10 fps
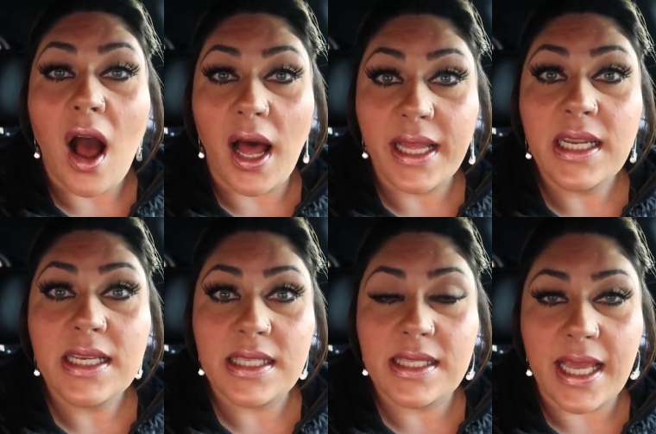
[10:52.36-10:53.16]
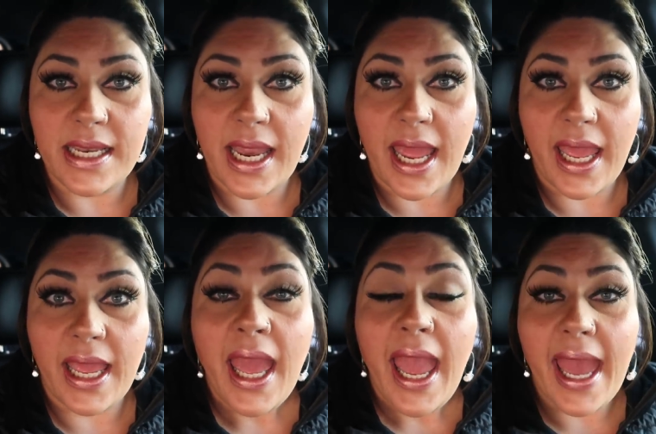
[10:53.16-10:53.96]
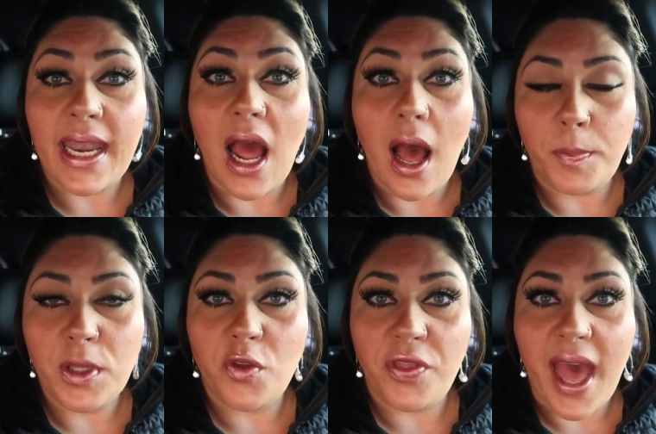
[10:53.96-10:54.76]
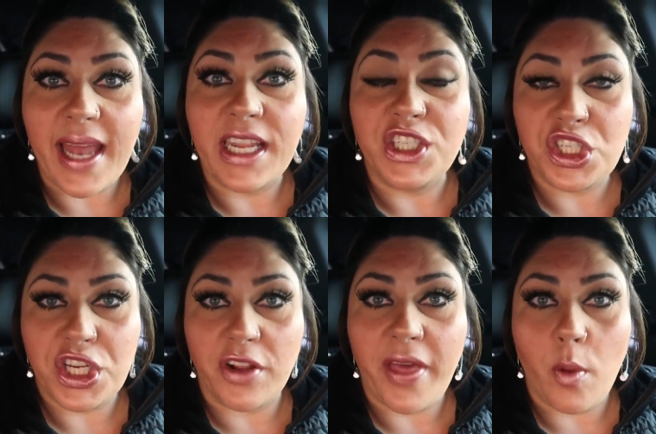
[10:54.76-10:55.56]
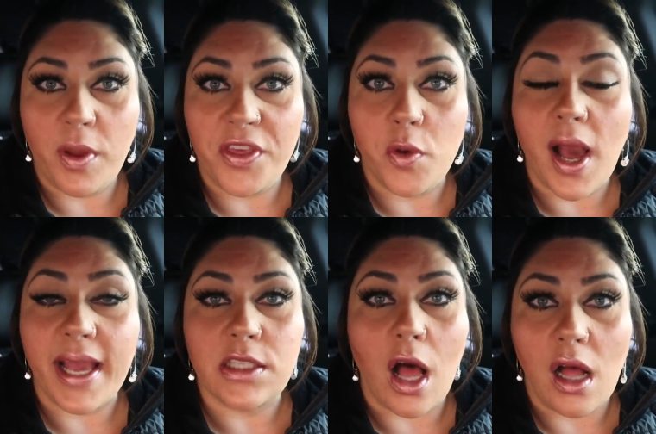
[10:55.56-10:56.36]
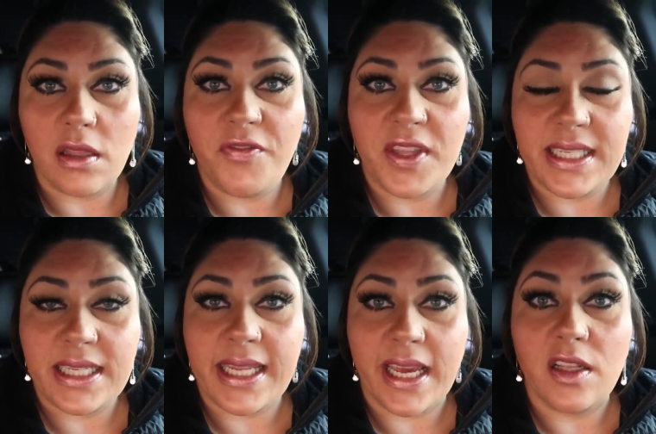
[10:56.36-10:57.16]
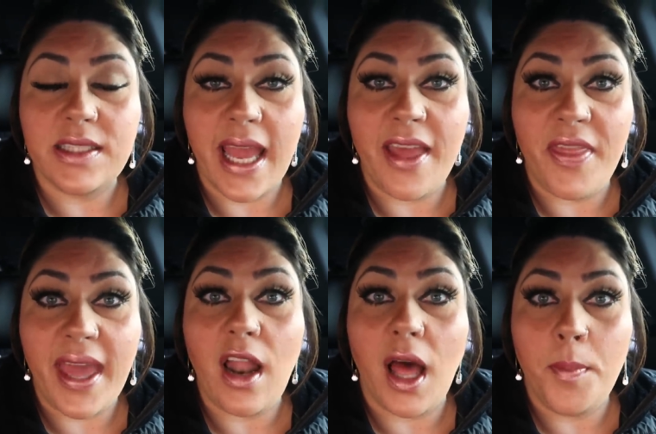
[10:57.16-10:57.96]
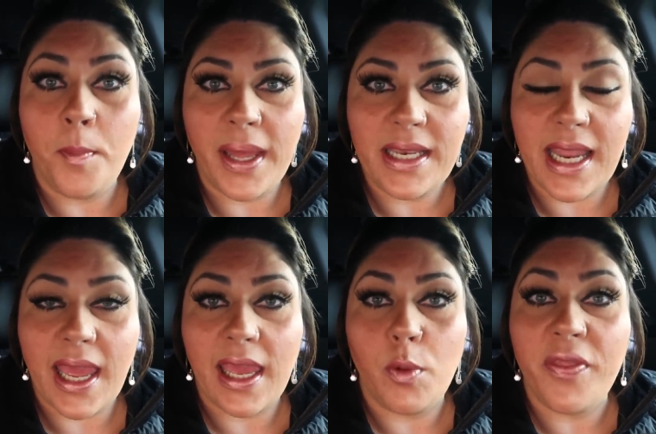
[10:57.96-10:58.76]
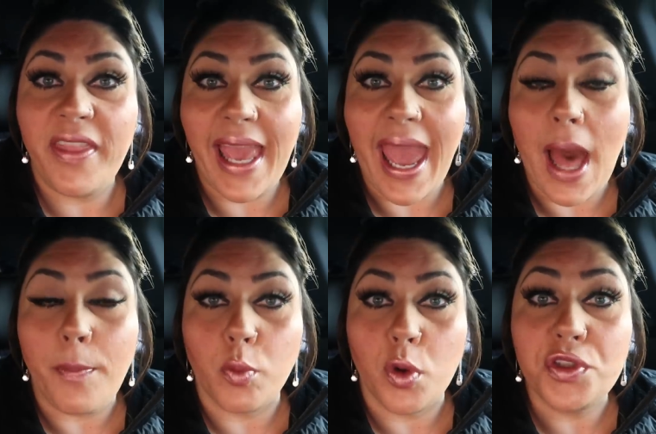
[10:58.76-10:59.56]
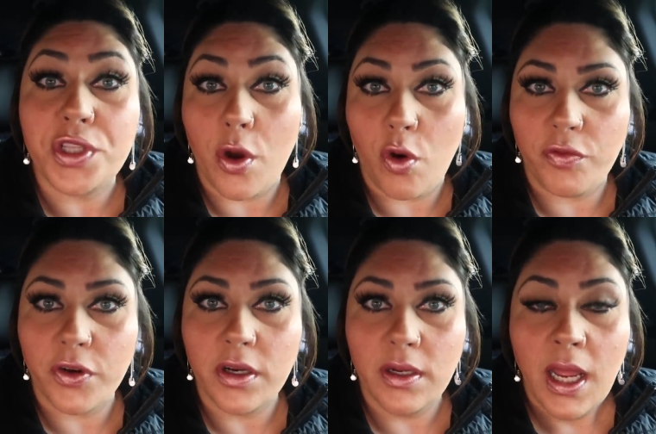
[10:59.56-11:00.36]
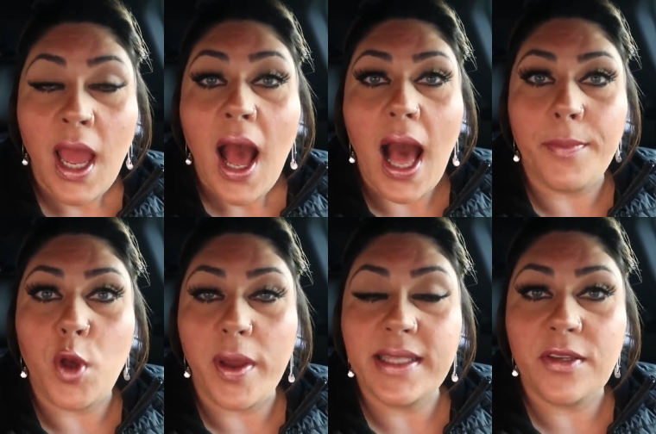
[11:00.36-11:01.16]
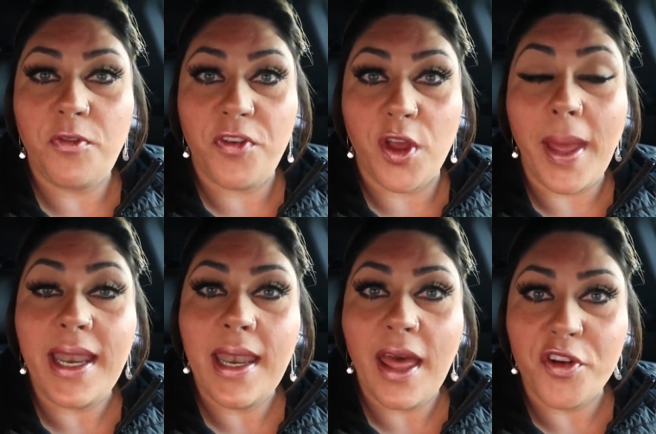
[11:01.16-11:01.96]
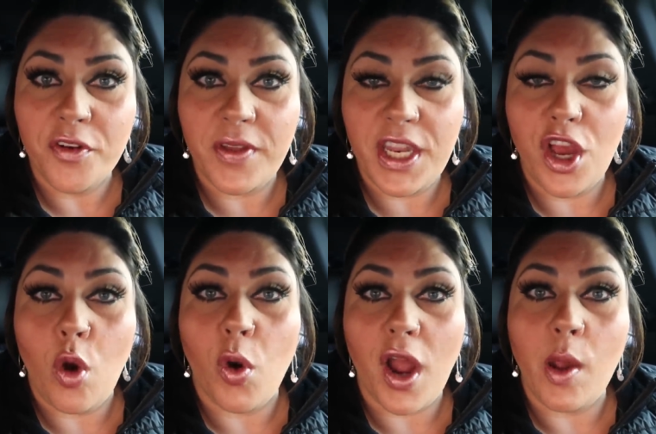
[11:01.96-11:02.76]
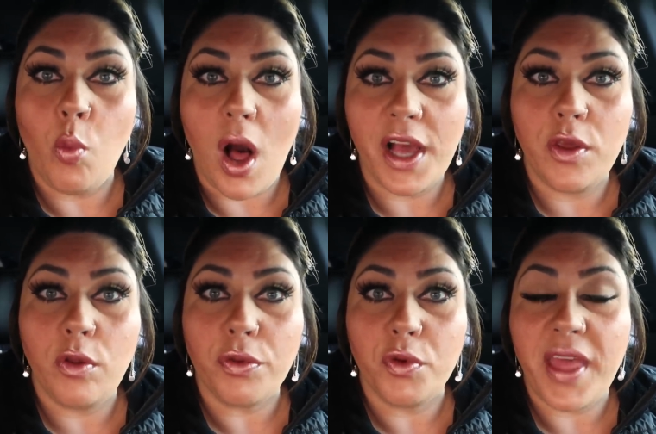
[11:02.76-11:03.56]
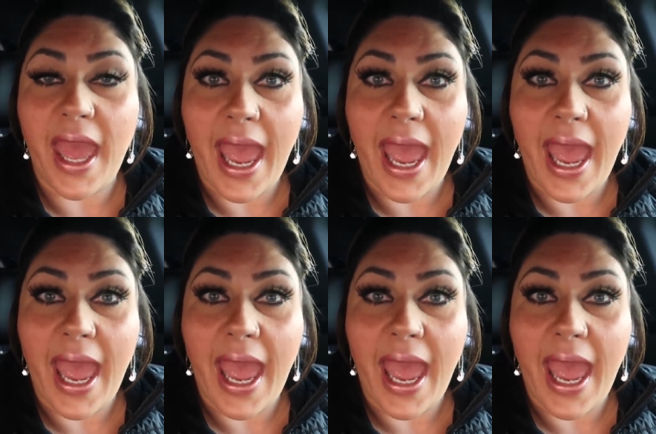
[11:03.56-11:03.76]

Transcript: on Sunday and upload that and share that with you guys, all of the details. And then on Monday, when the app rolls over, I'm going to film another video where I walk you through the